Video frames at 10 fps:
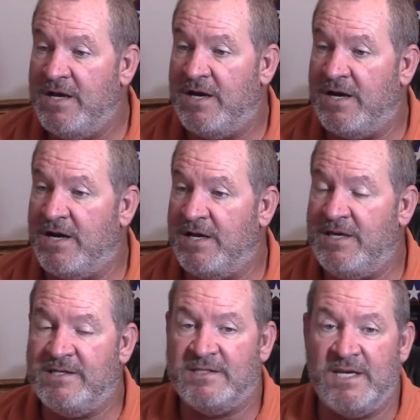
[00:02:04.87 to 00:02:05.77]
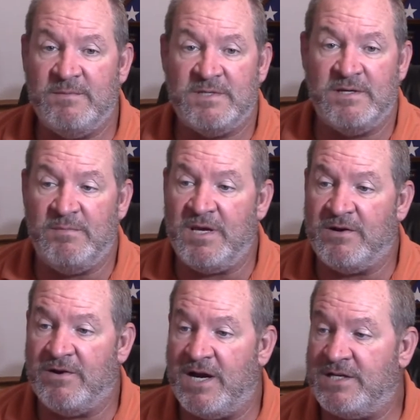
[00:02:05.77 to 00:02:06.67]
Uh, he seems to be
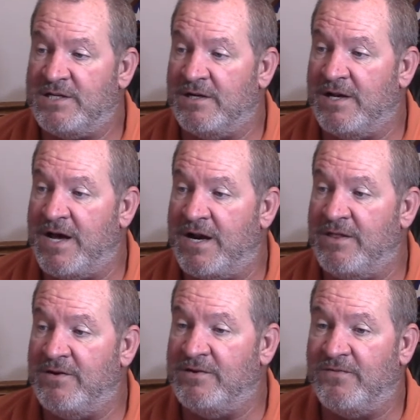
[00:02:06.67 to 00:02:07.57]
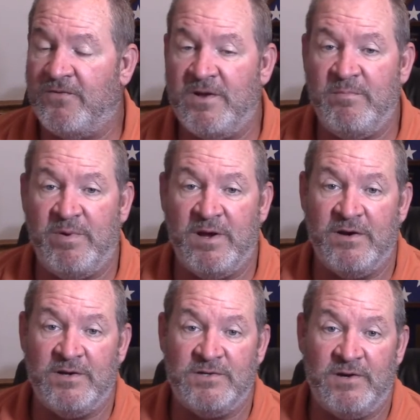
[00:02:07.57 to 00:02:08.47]
crashing a lot of those. Free
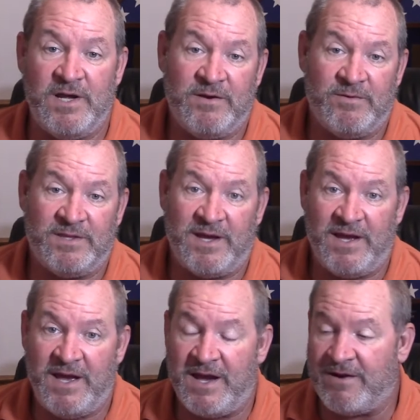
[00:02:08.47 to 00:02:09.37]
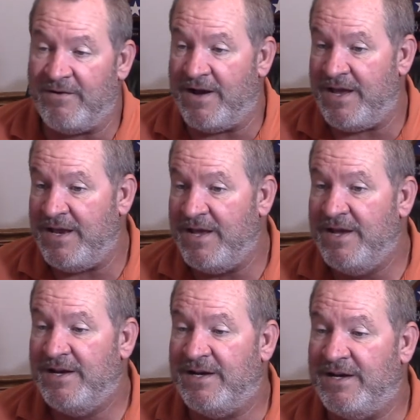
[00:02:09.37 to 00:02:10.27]
beer and drink, what the heck, right?
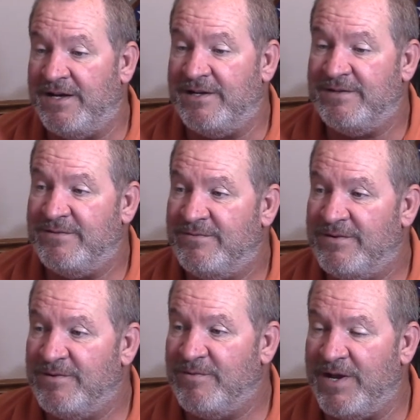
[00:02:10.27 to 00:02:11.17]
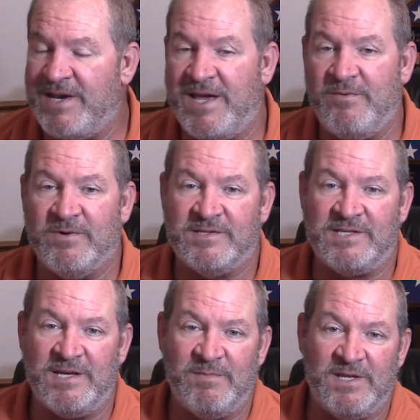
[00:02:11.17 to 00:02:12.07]
Uh, well, one day we'll
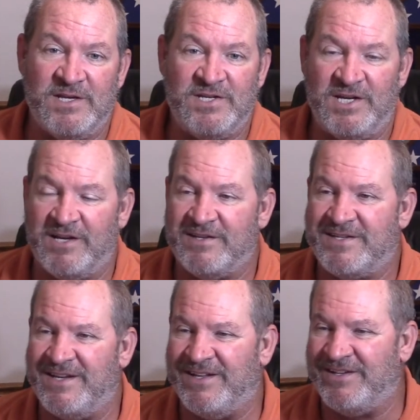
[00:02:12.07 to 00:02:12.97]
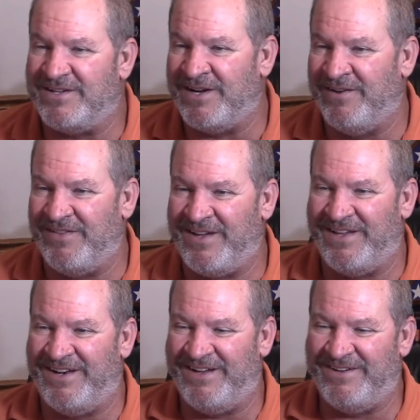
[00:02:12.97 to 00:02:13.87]
see him at a jail cell or
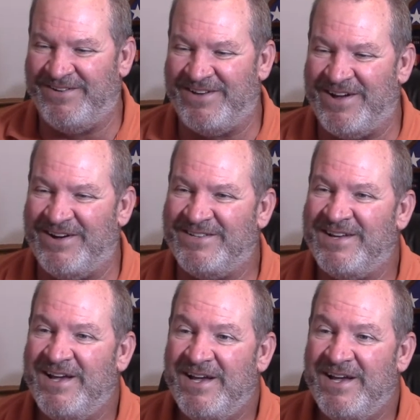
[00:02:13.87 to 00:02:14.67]
something. Who knows?